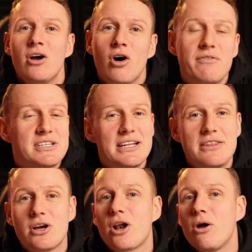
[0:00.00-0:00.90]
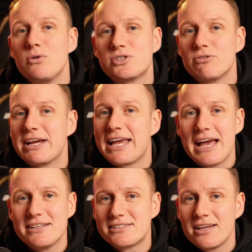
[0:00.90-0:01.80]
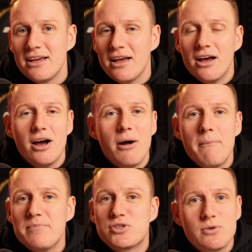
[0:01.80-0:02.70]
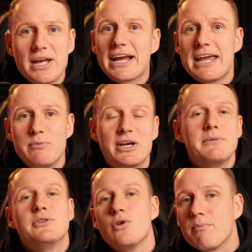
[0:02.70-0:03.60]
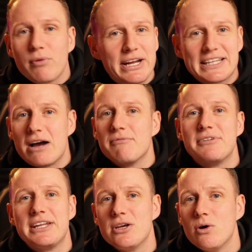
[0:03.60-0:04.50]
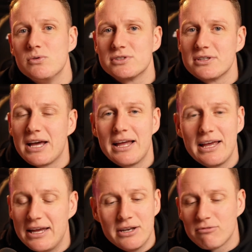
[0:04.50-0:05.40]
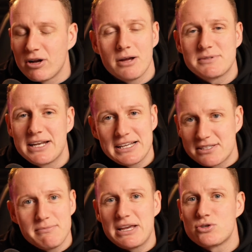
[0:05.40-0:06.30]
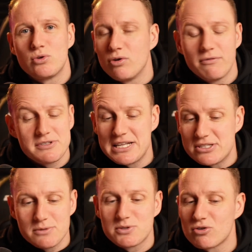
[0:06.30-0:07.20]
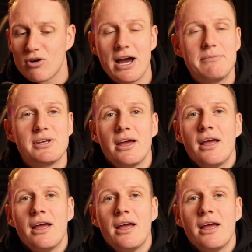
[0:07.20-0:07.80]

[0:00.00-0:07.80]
Obviously, the closer it gets to that game, we're going to be doing breakdown videos and in the run-up to that, so make sure you're obviously subscribed.